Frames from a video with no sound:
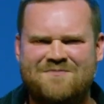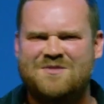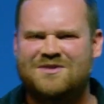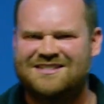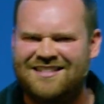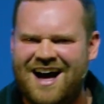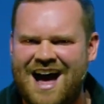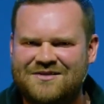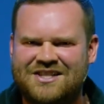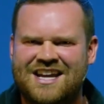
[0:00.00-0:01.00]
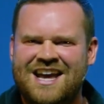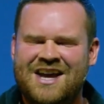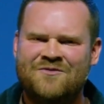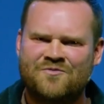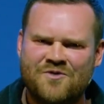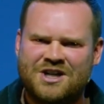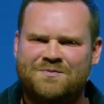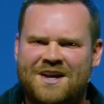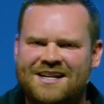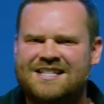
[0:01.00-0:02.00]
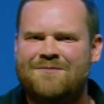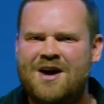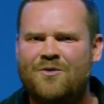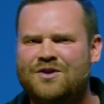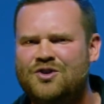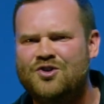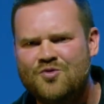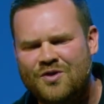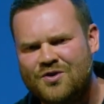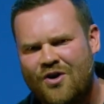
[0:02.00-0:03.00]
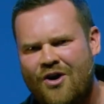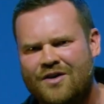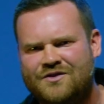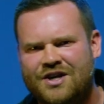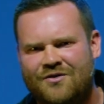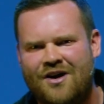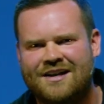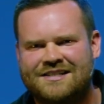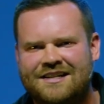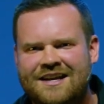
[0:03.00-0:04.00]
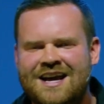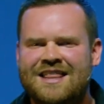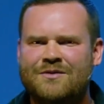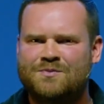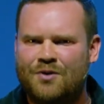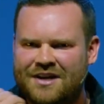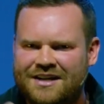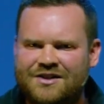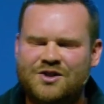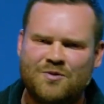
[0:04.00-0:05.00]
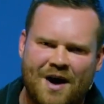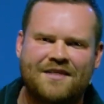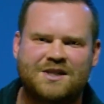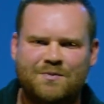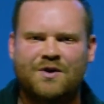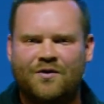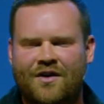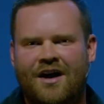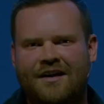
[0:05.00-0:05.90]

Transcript: people's lives just enriched because they met with you and your heart of generosity that was put into you by the Spirit of God.